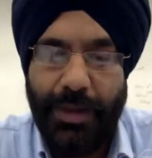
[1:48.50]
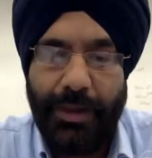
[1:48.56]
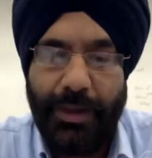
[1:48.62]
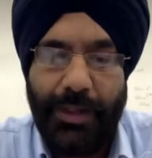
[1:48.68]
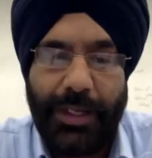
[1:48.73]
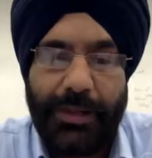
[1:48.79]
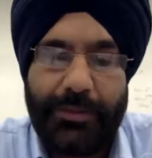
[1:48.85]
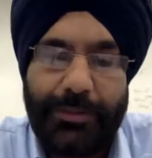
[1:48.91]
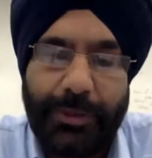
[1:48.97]

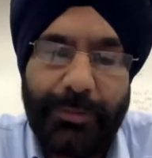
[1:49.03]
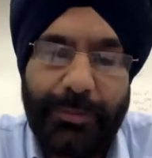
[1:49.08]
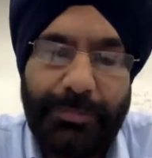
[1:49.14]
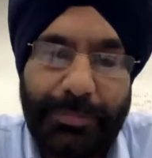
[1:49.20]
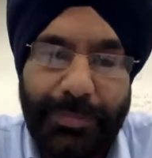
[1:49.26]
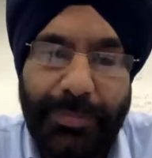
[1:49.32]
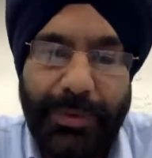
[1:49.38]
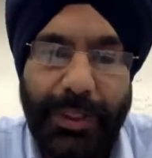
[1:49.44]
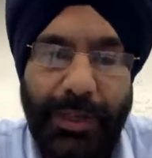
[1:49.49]
Yeah,
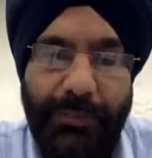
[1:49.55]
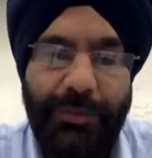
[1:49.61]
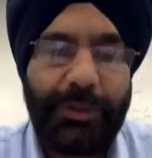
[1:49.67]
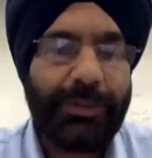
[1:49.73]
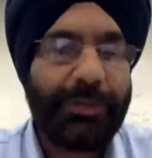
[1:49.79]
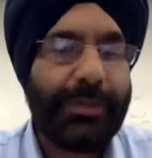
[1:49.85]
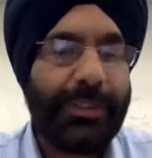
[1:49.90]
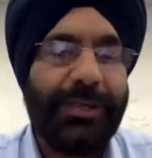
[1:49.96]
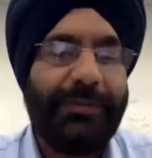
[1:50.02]
so I
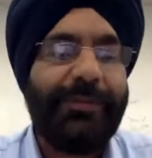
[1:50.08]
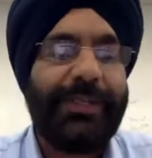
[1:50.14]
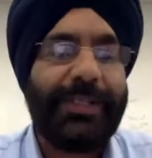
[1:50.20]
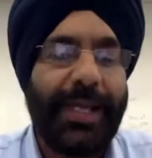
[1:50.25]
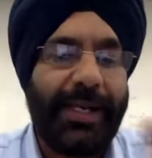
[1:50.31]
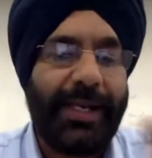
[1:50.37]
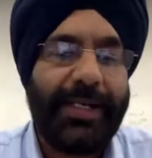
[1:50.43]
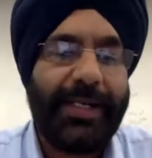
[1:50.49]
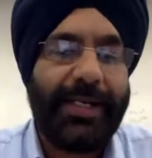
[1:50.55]
won't give a
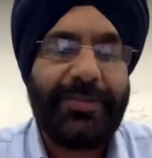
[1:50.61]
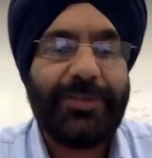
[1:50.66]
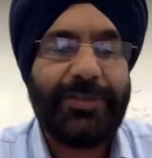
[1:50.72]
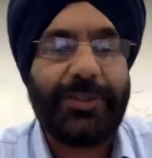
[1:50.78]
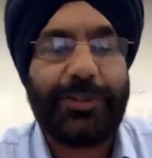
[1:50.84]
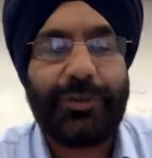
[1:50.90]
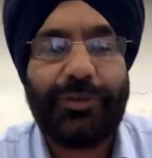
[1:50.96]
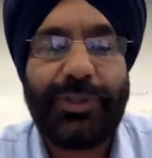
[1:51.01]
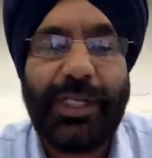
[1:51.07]
direct answer
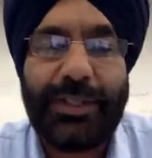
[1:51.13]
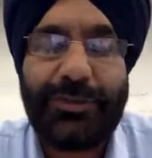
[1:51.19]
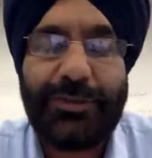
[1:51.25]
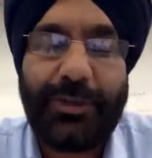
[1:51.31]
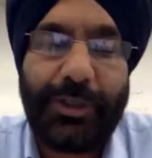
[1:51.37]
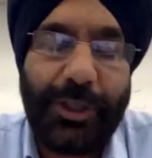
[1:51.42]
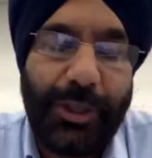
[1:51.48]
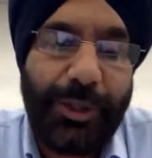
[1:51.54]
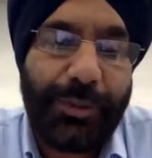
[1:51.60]
to yes
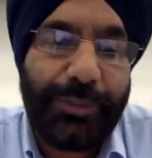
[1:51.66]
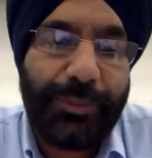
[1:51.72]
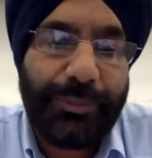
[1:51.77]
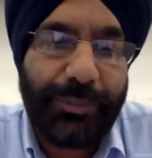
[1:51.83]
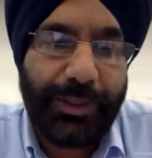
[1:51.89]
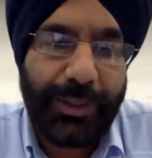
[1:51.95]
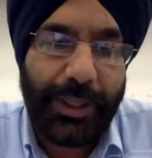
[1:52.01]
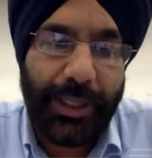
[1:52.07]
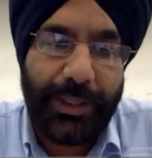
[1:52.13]
or no.
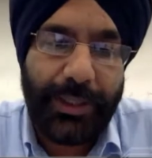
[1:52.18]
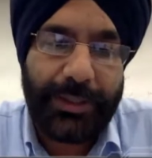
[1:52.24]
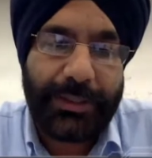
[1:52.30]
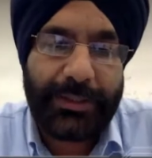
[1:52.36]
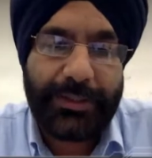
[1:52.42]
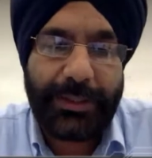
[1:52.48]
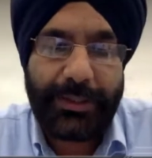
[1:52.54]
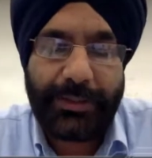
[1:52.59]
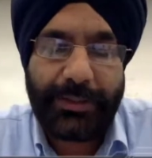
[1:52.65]
I'll
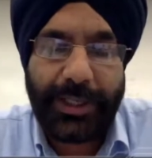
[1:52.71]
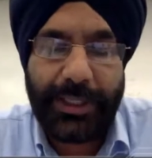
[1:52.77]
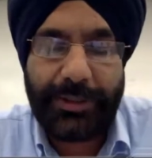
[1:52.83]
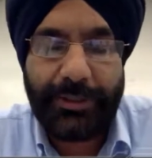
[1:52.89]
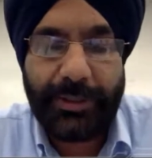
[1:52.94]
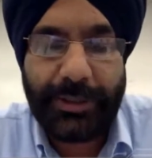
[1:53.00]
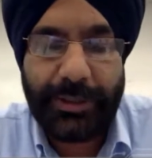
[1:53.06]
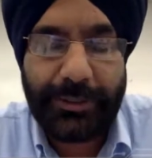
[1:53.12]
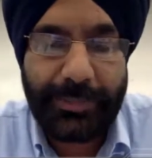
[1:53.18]
just try to
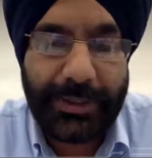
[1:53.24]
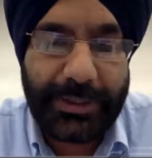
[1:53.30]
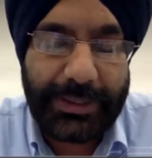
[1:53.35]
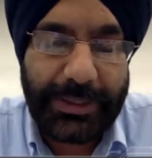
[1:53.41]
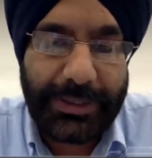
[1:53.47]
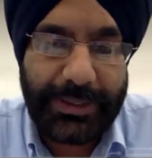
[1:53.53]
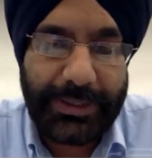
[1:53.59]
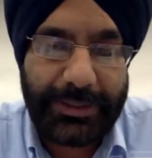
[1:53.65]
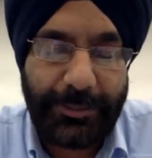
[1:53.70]
a little bit
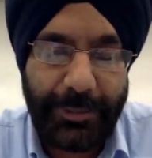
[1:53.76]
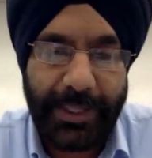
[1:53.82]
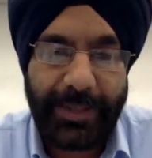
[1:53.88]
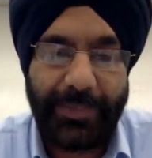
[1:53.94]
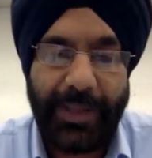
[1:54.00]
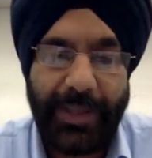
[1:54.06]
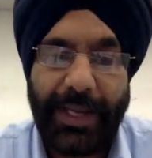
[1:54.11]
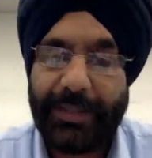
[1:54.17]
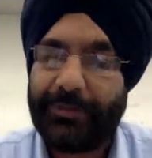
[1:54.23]
explain
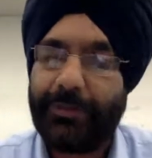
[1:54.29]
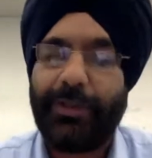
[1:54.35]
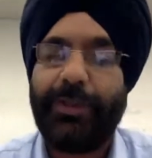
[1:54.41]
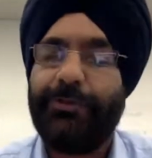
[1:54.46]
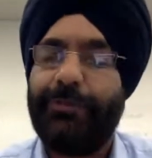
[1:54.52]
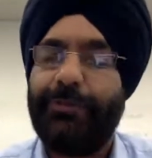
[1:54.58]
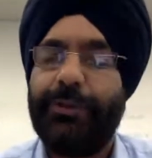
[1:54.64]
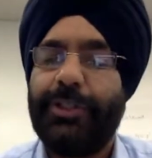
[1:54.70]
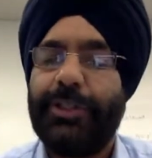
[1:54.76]
that. So
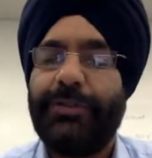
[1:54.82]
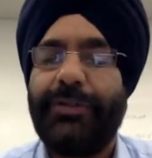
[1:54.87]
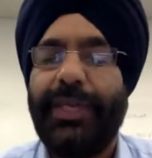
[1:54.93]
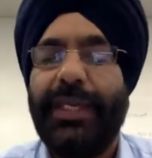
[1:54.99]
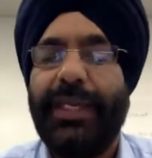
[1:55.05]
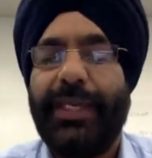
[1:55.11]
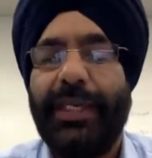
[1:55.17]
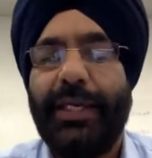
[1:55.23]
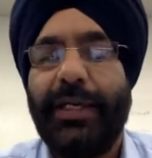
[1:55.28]
if you're just
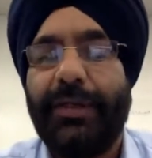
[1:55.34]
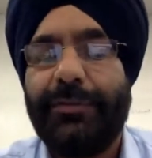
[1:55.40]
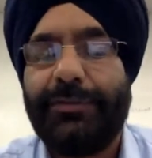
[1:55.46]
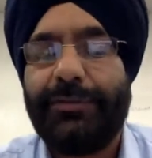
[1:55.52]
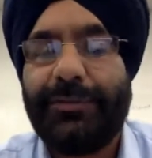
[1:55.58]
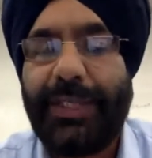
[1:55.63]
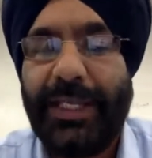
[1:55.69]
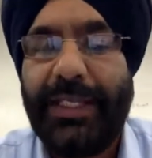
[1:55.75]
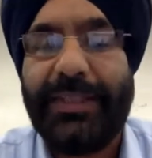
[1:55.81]
thinking
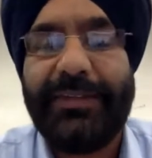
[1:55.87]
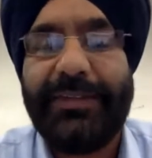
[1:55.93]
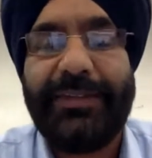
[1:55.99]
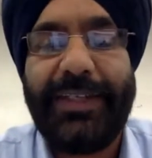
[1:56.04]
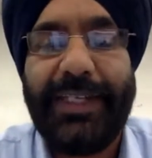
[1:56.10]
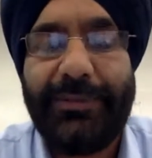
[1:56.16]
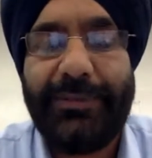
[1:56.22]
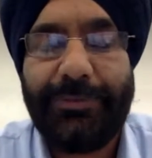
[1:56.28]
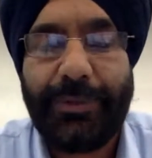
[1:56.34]
of taking
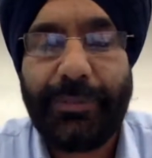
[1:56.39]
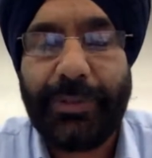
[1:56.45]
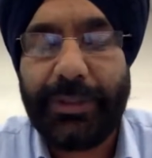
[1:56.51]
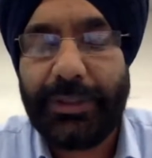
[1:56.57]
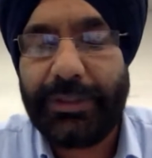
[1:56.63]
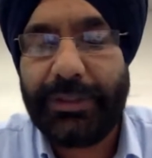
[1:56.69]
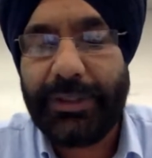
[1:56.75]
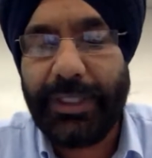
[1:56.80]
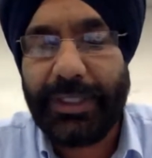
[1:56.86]
seeds from
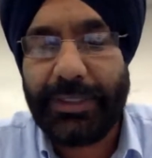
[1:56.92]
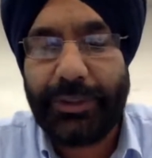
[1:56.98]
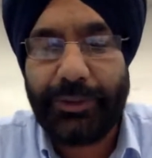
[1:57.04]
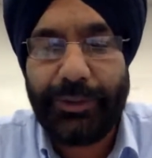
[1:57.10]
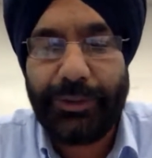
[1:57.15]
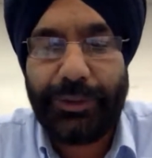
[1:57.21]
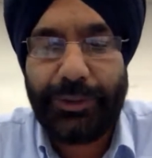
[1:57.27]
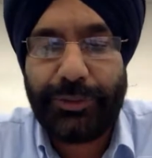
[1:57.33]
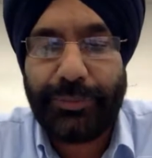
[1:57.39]
Earth and
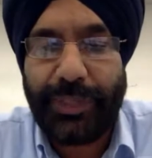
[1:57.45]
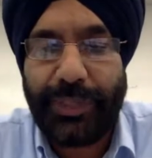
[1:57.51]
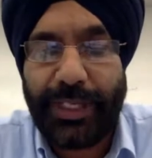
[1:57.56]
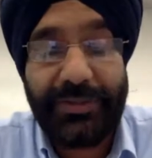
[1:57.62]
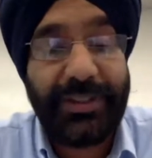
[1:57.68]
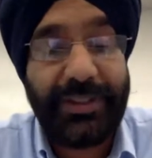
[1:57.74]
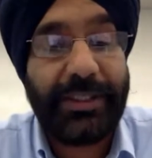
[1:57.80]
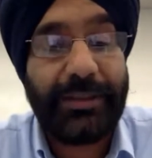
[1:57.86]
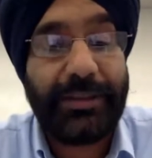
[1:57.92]
going to
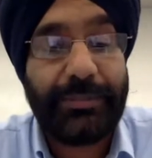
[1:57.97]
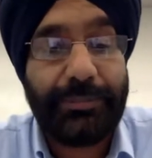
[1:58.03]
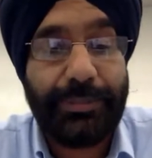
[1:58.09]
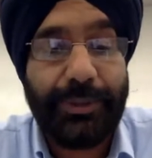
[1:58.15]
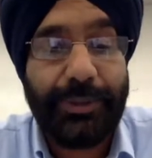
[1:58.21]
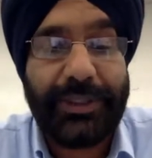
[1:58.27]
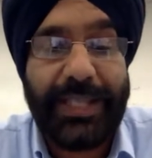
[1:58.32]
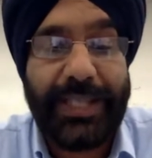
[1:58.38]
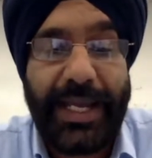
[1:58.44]
Mars and
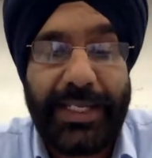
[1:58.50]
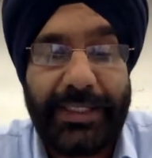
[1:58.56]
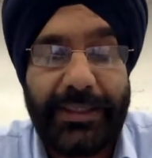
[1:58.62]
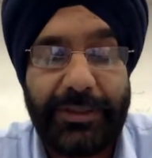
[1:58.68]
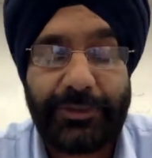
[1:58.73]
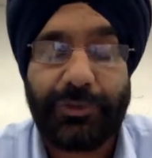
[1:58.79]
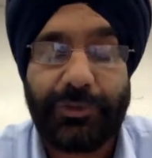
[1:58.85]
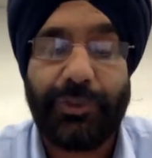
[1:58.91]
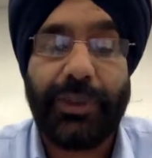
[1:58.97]
putting that in
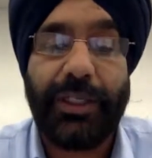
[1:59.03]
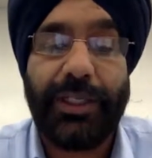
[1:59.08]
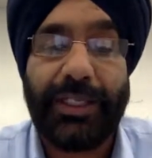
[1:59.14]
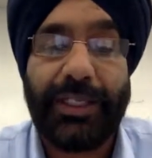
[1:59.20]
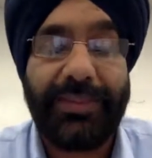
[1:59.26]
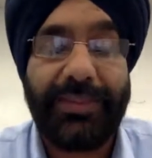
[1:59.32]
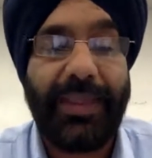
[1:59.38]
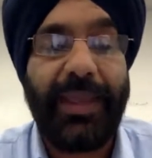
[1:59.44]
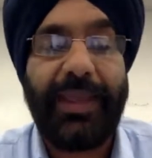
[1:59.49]
the soil
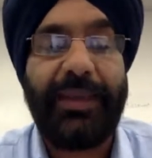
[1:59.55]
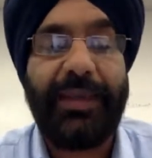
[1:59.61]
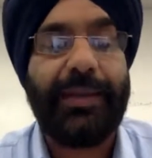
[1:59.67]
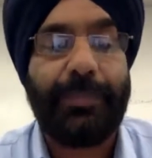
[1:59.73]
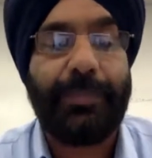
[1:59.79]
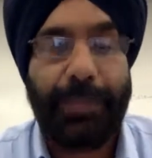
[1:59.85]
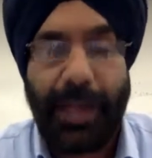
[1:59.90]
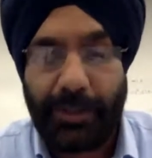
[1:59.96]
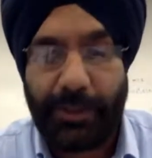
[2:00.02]
and thinking
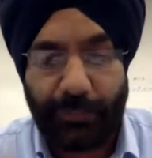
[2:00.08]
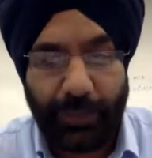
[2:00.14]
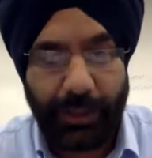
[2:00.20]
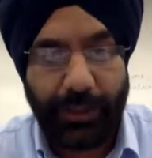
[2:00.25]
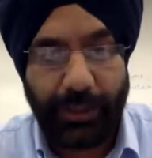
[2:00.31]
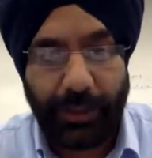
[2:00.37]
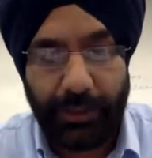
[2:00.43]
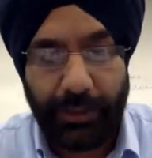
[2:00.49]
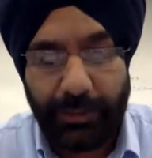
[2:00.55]
that plant will
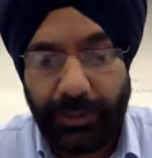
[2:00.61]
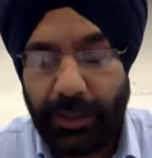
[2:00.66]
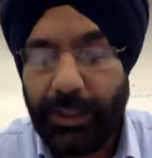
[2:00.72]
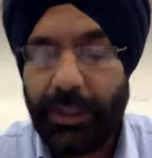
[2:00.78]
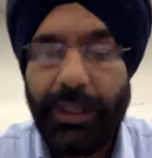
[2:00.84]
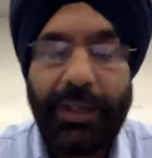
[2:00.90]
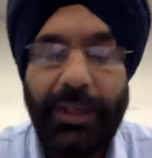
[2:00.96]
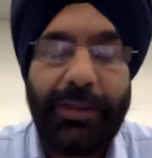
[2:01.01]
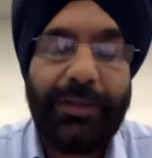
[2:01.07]
grow,
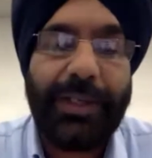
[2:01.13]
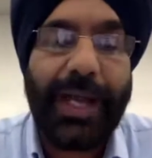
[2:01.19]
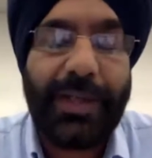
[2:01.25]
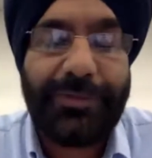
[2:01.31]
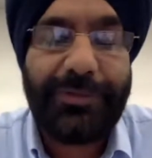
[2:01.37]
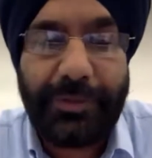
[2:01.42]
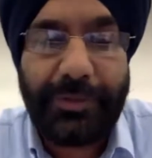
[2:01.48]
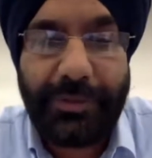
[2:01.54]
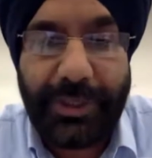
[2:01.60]
the
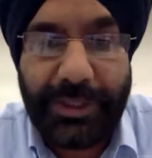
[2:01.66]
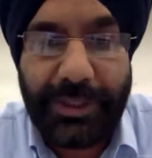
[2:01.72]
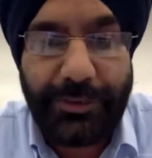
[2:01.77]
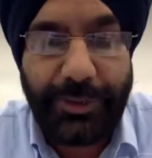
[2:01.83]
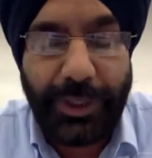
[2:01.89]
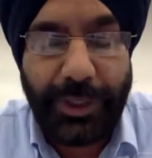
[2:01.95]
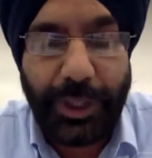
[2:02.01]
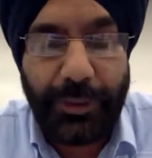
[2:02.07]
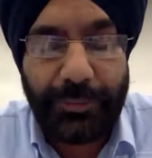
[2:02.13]
answer is
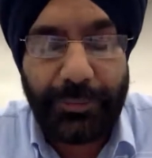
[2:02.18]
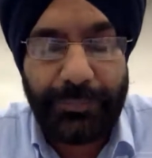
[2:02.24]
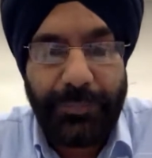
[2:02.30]
no.